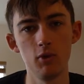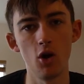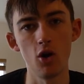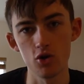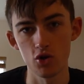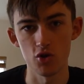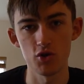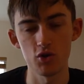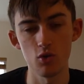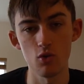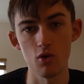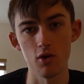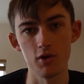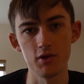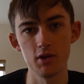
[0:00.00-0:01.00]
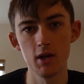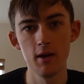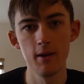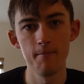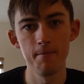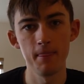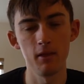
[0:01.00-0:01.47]
larger storage
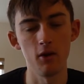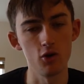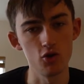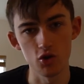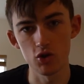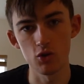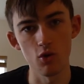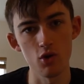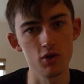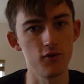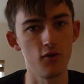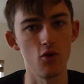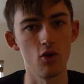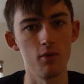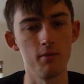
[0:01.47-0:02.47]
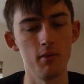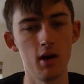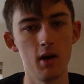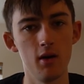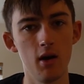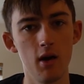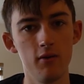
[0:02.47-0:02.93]
form
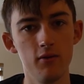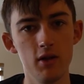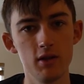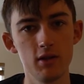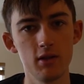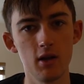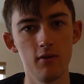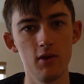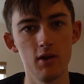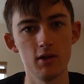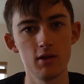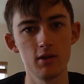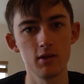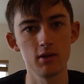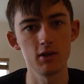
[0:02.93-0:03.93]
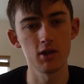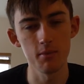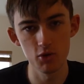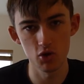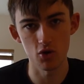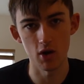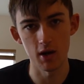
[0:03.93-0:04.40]
of this
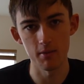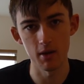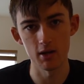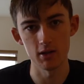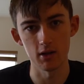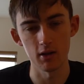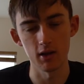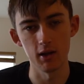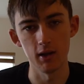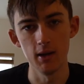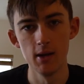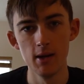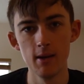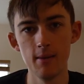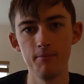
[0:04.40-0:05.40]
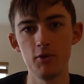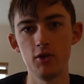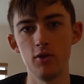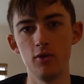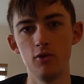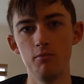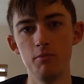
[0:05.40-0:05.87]
substrate, basically,
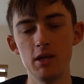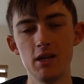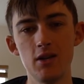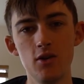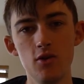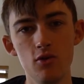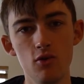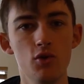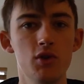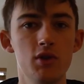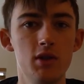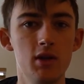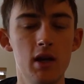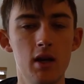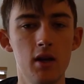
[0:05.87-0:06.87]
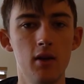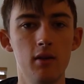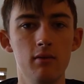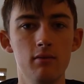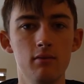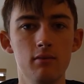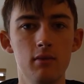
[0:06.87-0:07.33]
to be used
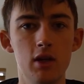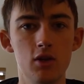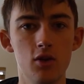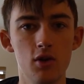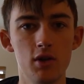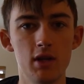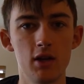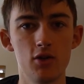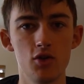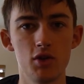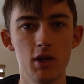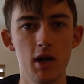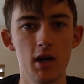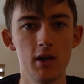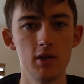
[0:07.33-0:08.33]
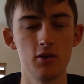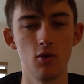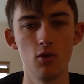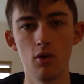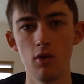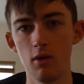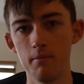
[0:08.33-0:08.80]
in endurance exercise
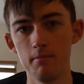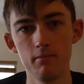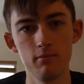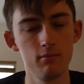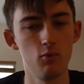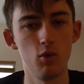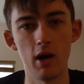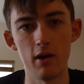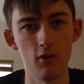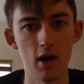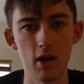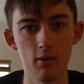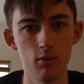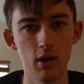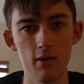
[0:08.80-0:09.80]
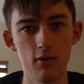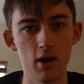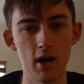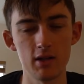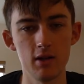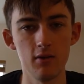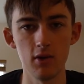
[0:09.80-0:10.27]
or whatever
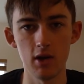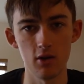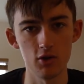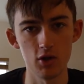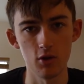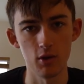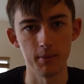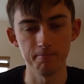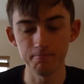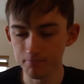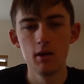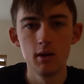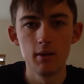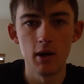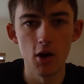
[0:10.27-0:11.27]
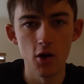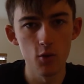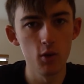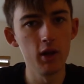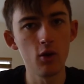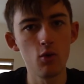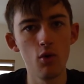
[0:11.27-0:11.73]
activity you're doing. Another
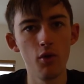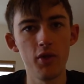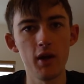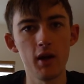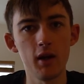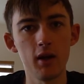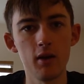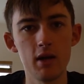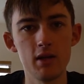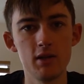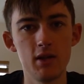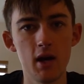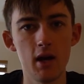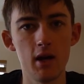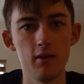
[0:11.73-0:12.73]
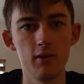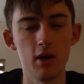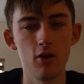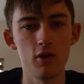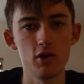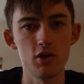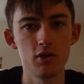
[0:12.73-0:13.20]
really cool thing is that
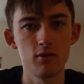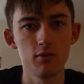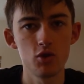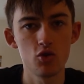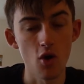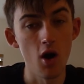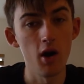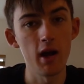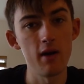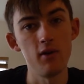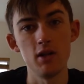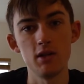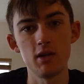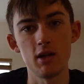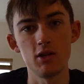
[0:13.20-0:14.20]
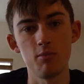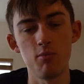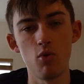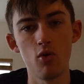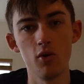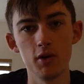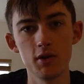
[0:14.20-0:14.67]
there is strong evidence that
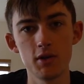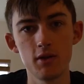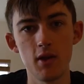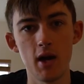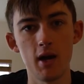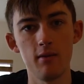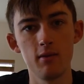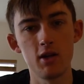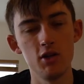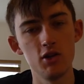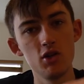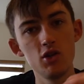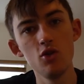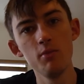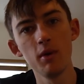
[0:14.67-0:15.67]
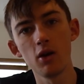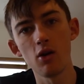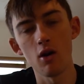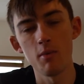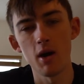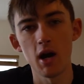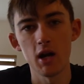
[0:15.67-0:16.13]
supports that consuming
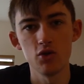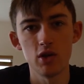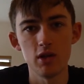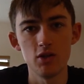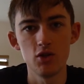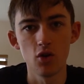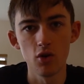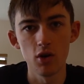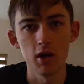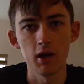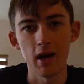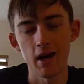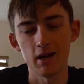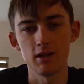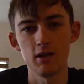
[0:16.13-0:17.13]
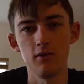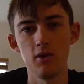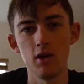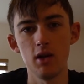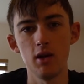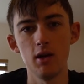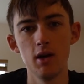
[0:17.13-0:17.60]
carbohydrate during
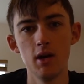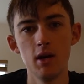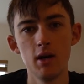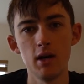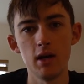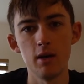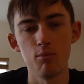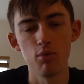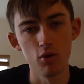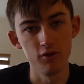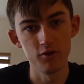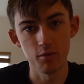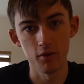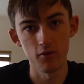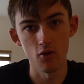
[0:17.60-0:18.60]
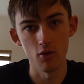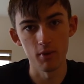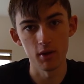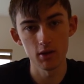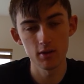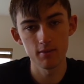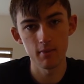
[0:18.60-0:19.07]
activity improves
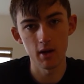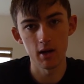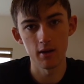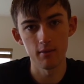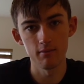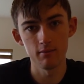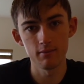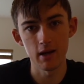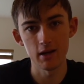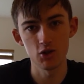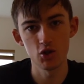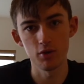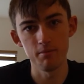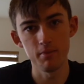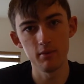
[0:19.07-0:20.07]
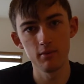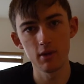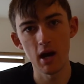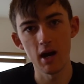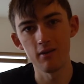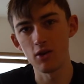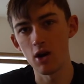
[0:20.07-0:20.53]
performance. And that should
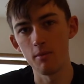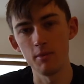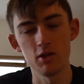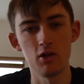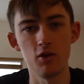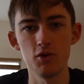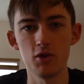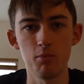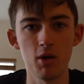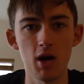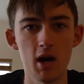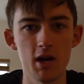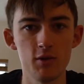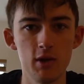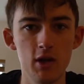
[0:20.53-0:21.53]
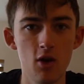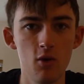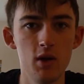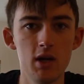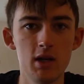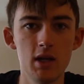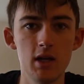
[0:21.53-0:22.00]
kind of come as no surprise. We know
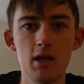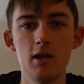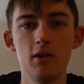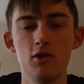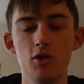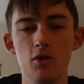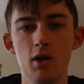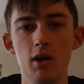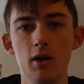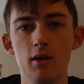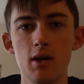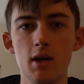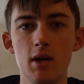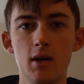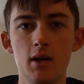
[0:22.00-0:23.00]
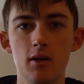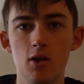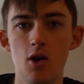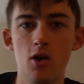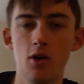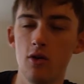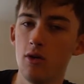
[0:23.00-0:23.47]
we need to eat during
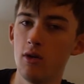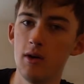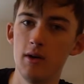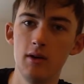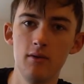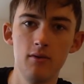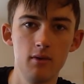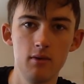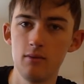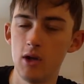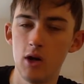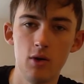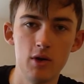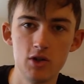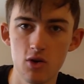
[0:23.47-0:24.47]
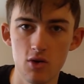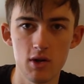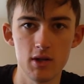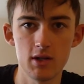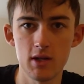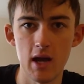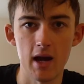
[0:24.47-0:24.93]
longer, you know,
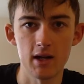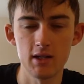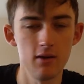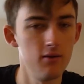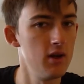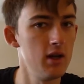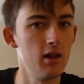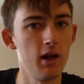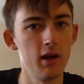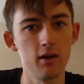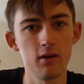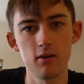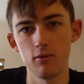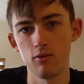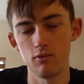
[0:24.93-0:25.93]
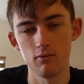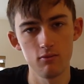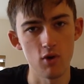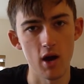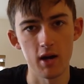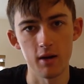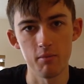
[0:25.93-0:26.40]
endurance activity like
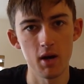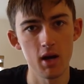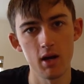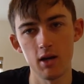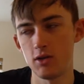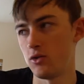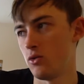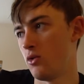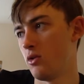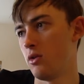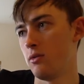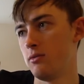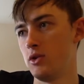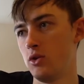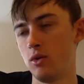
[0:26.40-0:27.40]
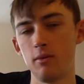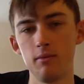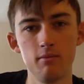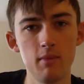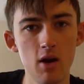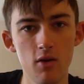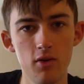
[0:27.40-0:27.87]
riding bikes or
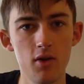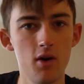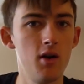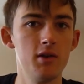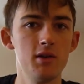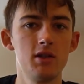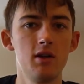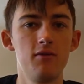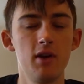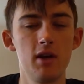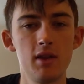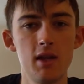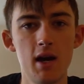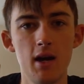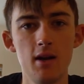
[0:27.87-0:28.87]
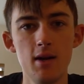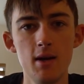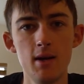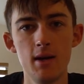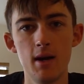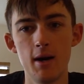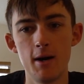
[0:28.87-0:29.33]
doing marathons, stuff like that.
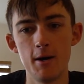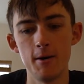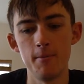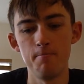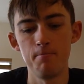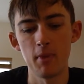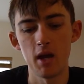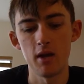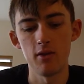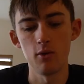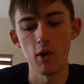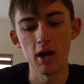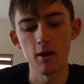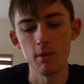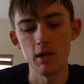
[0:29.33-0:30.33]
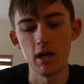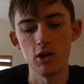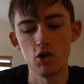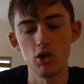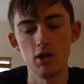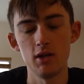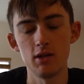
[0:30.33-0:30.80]
And the
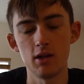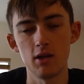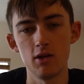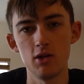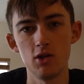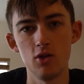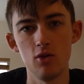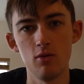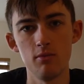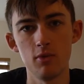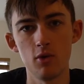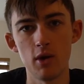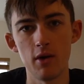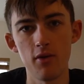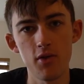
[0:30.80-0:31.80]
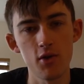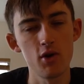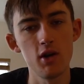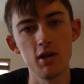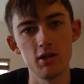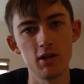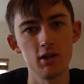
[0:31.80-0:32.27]
recommendation is to consume around
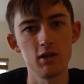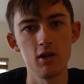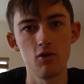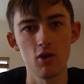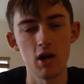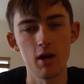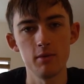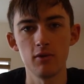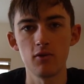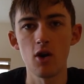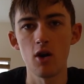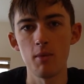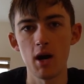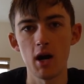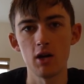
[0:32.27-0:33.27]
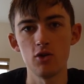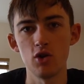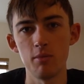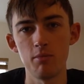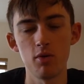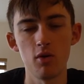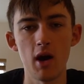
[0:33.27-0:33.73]
30 to 60 grams of
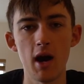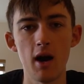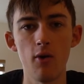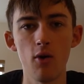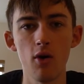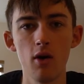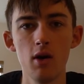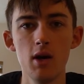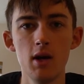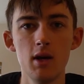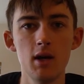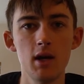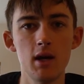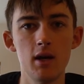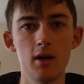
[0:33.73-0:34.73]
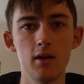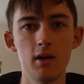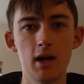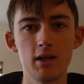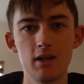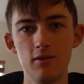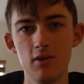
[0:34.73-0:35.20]
carbohydrate per hour in
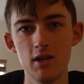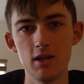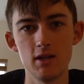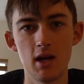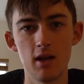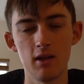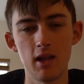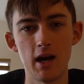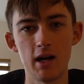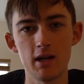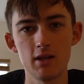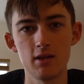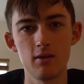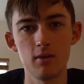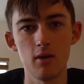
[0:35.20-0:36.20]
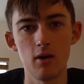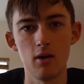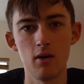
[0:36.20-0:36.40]
activities that last